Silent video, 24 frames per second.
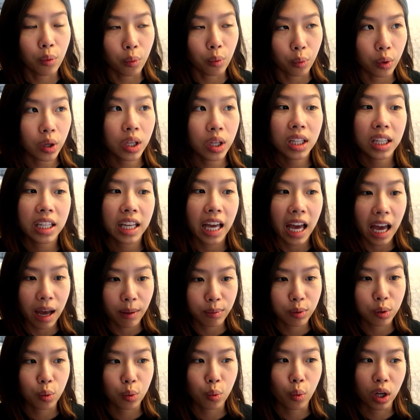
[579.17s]
really
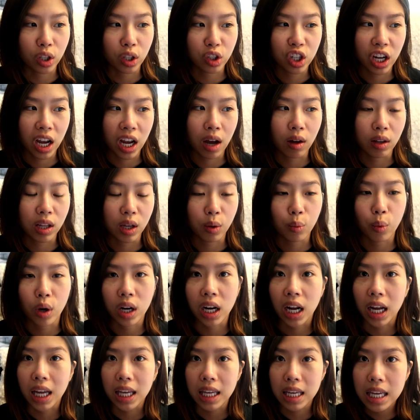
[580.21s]
have to watch out like
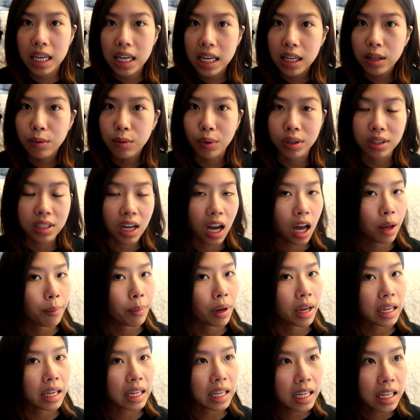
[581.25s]
what i eat what time
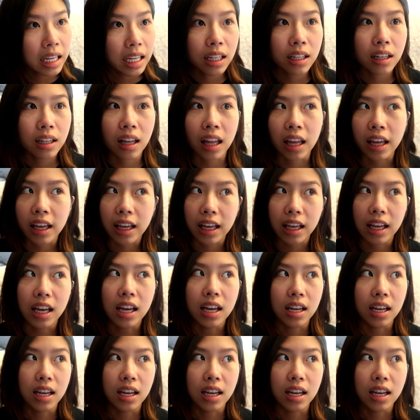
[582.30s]
i eat like